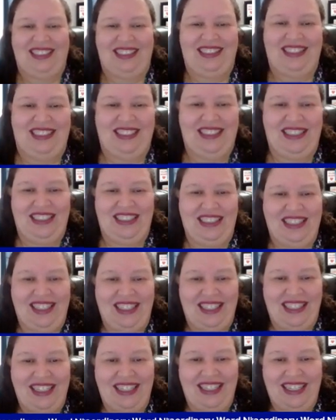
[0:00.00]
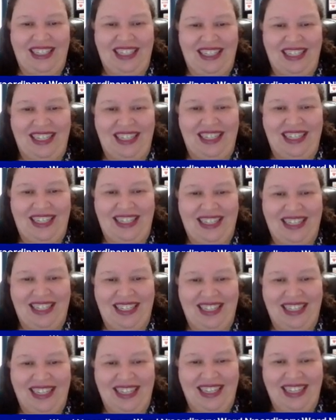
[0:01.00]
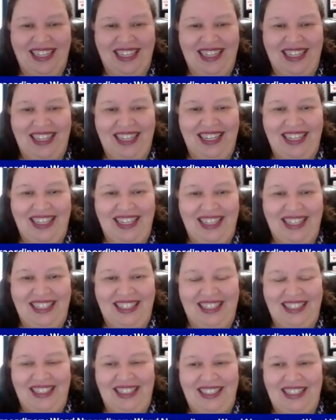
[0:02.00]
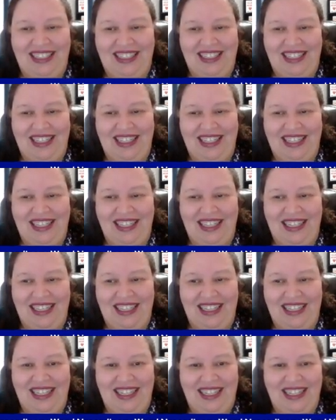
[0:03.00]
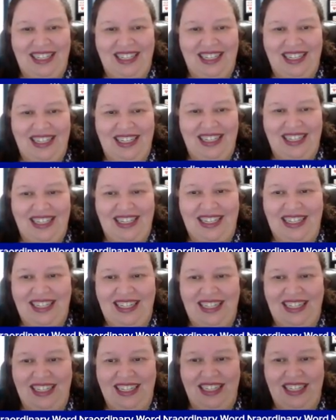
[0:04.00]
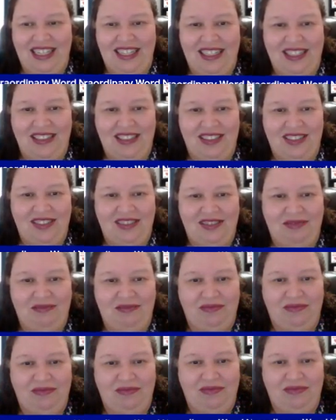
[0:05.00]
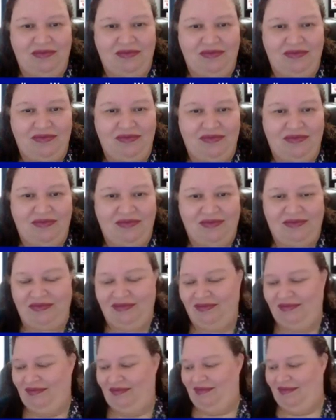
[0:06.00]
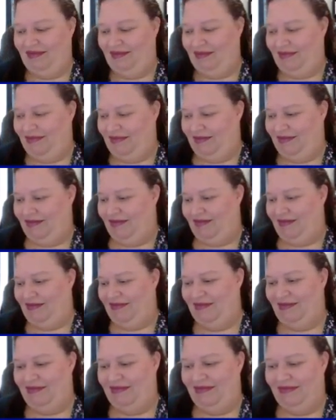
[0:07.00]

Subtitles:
This person isn't speaking.